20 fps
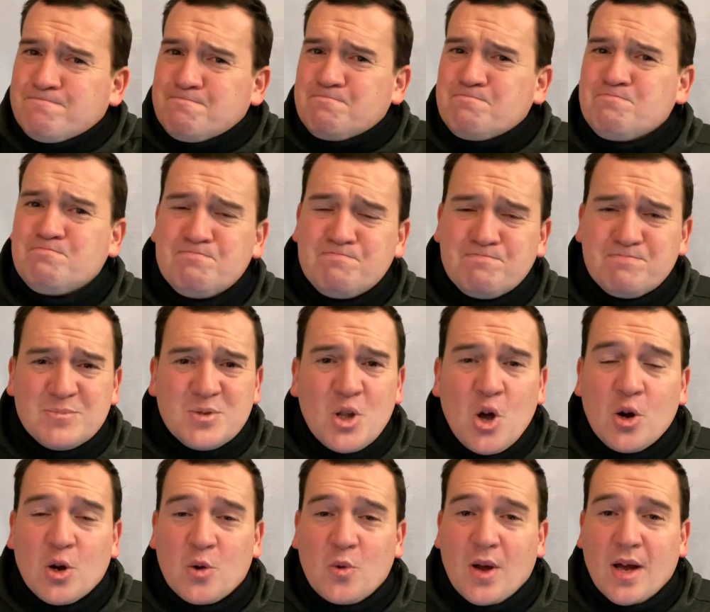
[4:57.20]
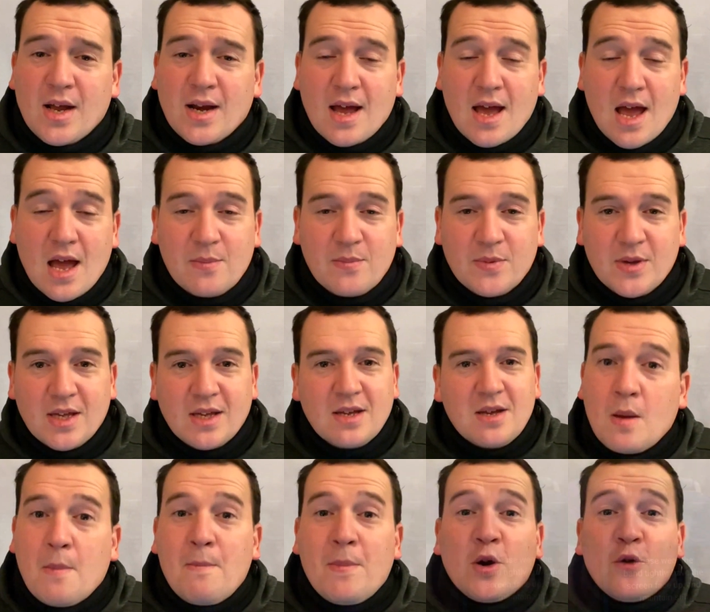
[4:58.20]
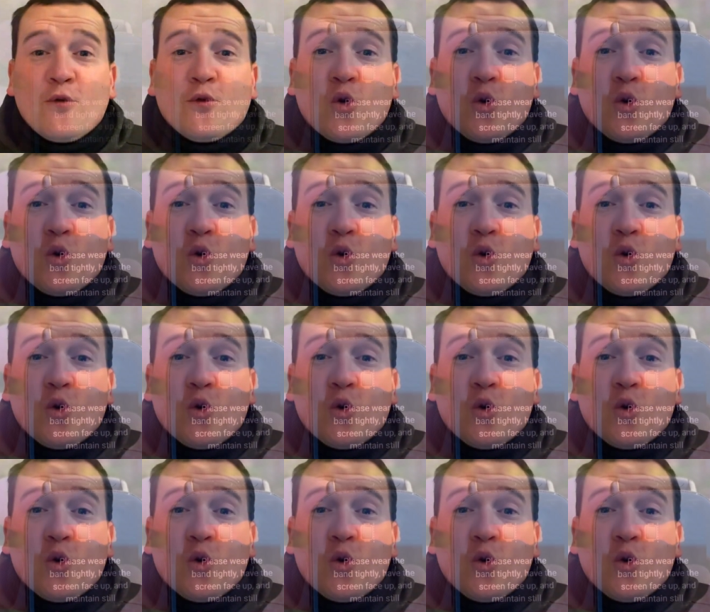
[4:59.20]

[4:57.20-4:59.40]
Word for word: mm, not quite happy. But of